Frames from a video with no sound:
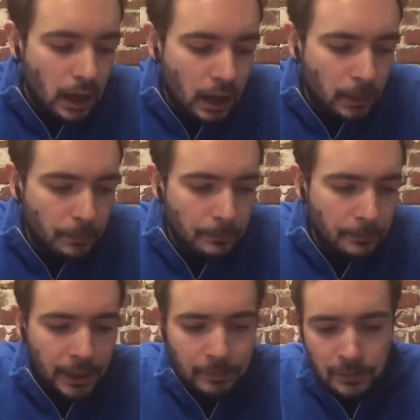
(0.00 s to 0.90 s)

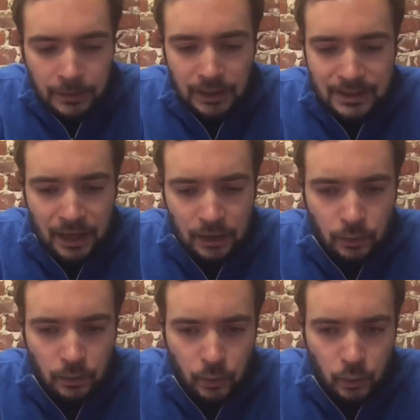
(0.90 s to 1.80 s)
But my opinion is
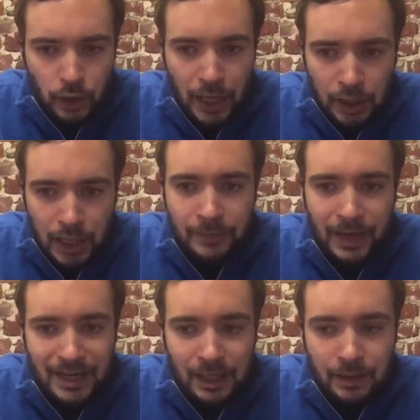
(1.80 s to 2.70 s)
that good
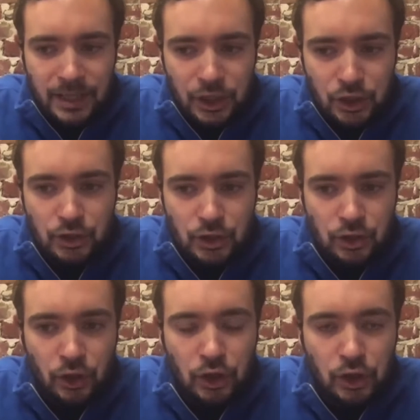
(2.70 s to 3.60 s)
API documentation
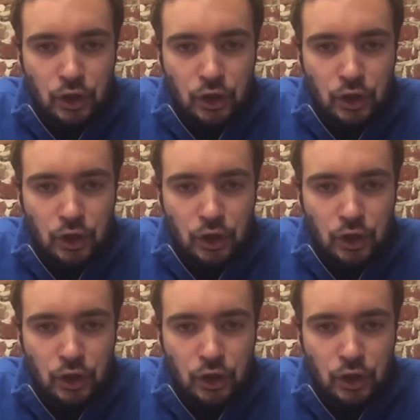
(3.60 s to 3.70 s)
should